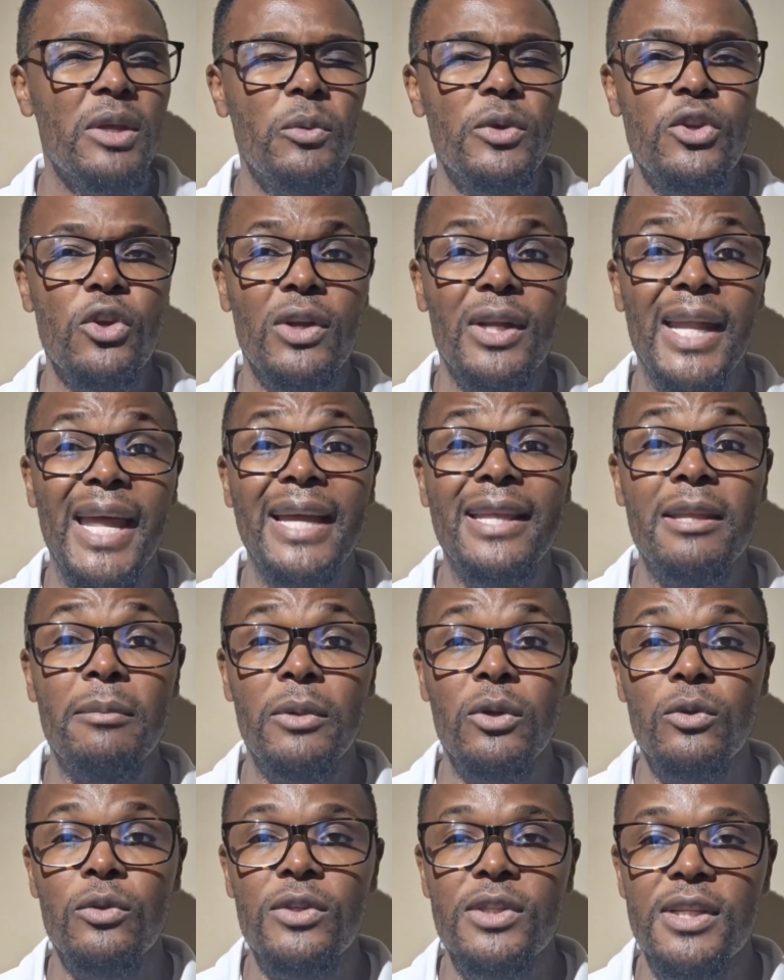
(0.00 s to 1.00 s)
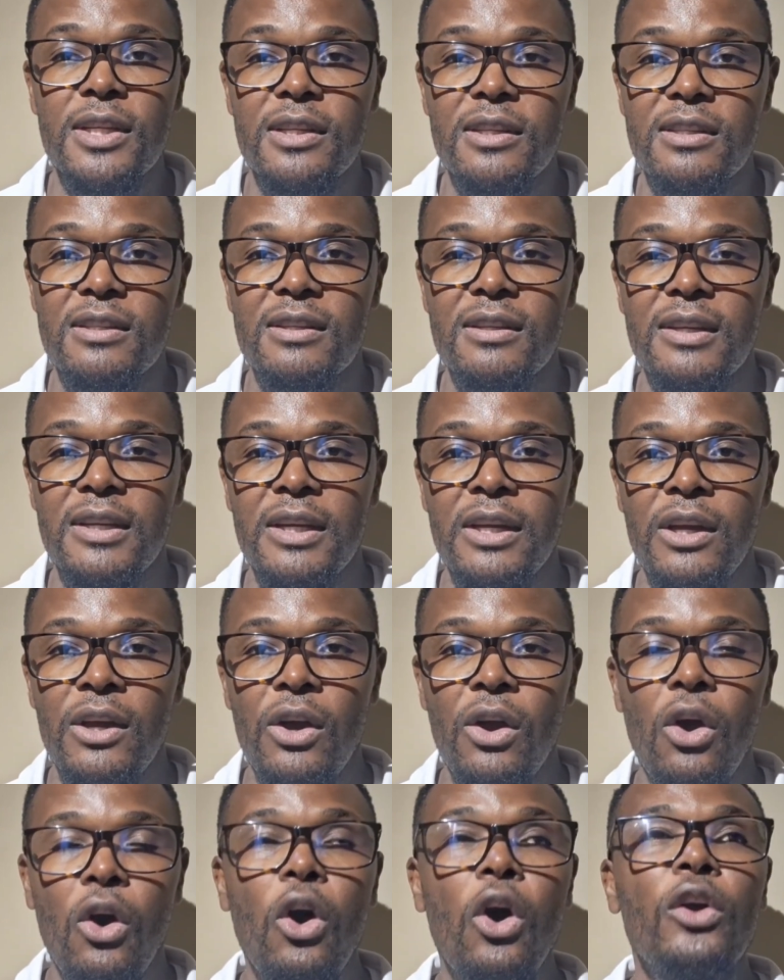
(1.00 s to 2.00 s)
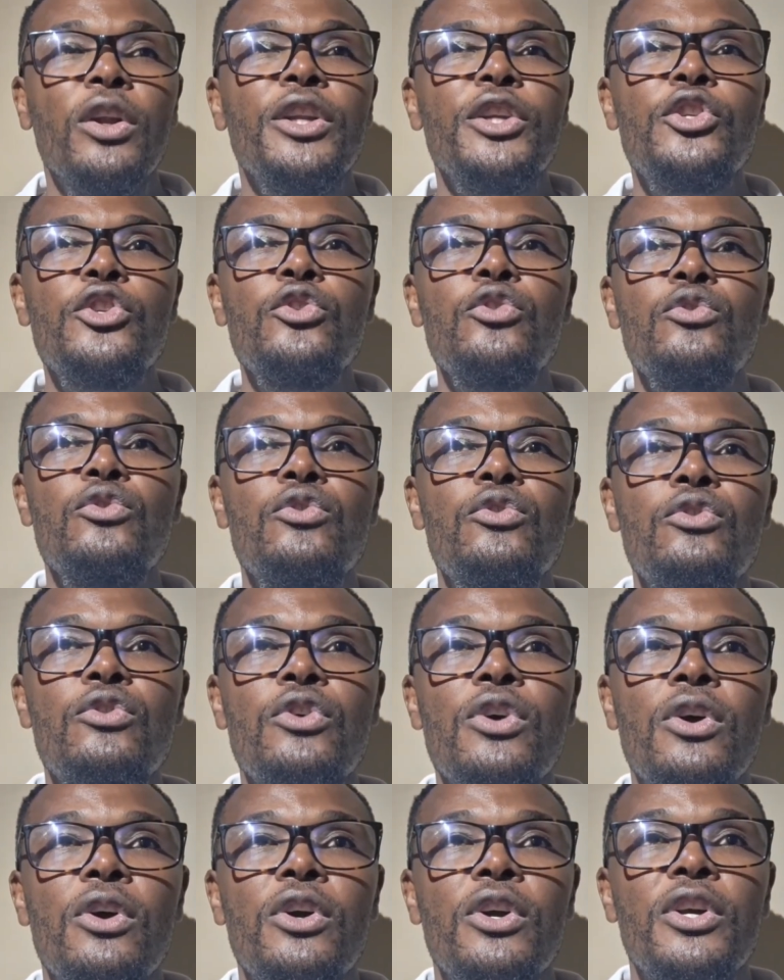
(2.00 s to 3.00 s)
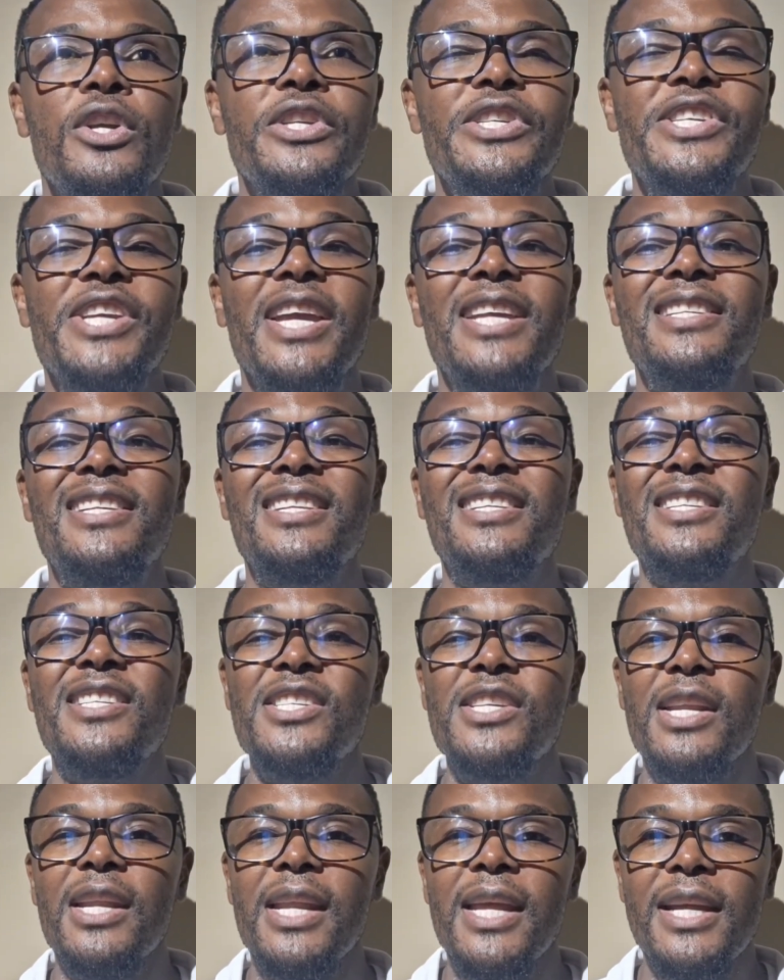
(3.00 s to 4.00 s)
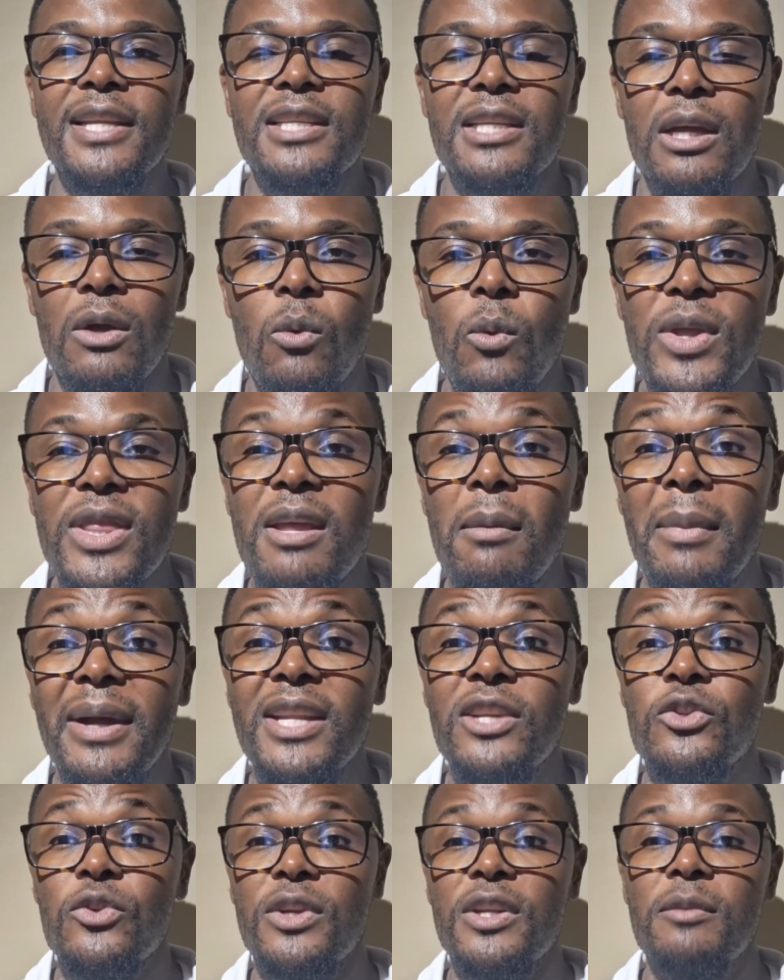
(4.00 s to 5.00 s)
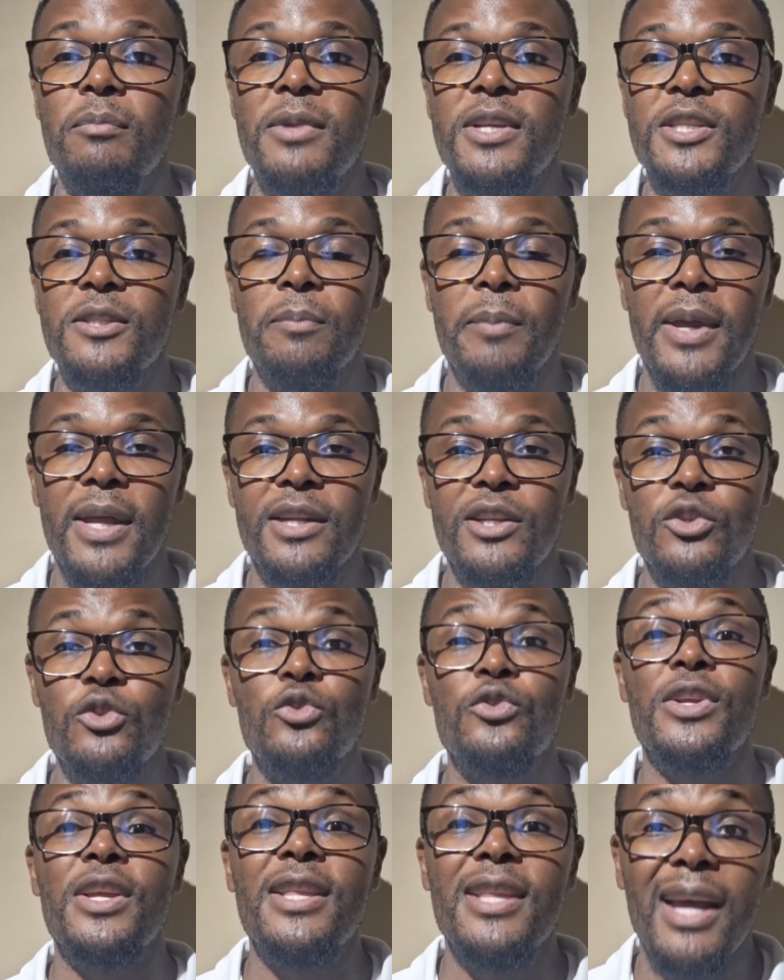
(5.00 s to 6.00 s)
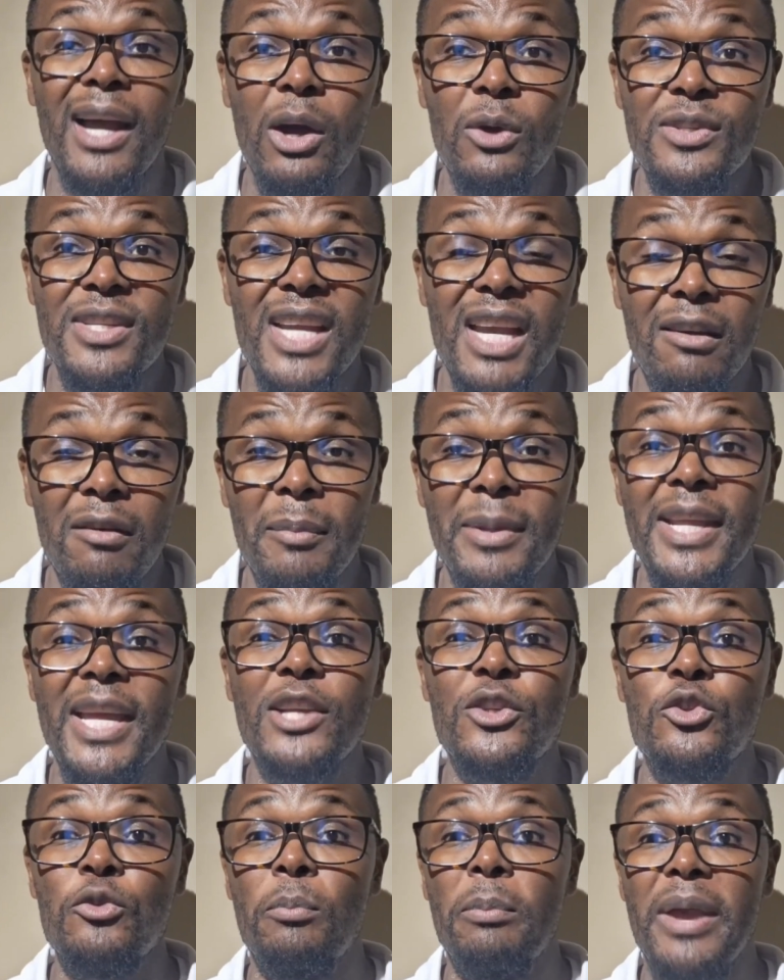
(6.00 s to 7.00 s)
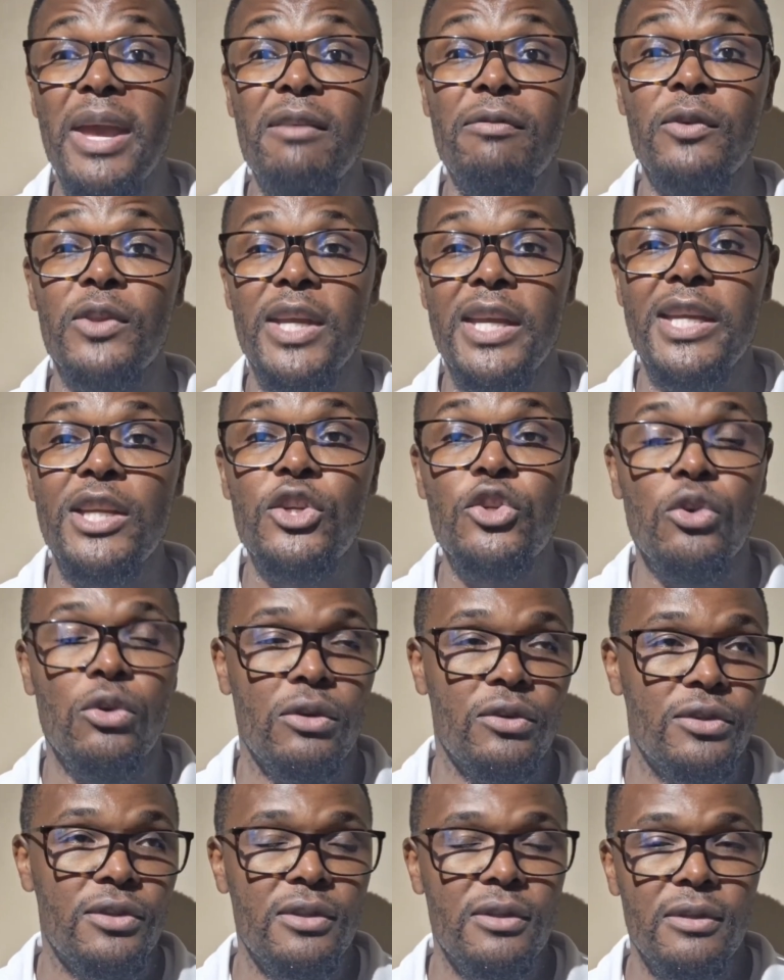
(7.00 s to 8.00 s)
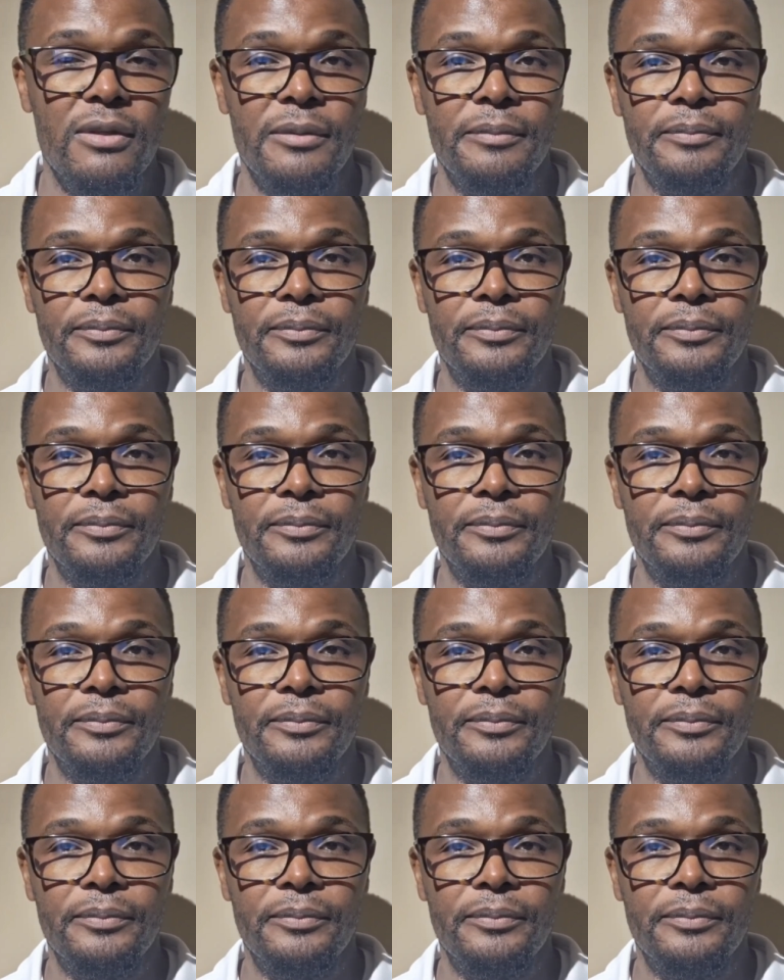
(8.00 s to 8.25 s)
whether we don't like them, and all those things, only to change the decision later when the money has already been spent. Today, the Gauteng government has to pay for the e-tolls,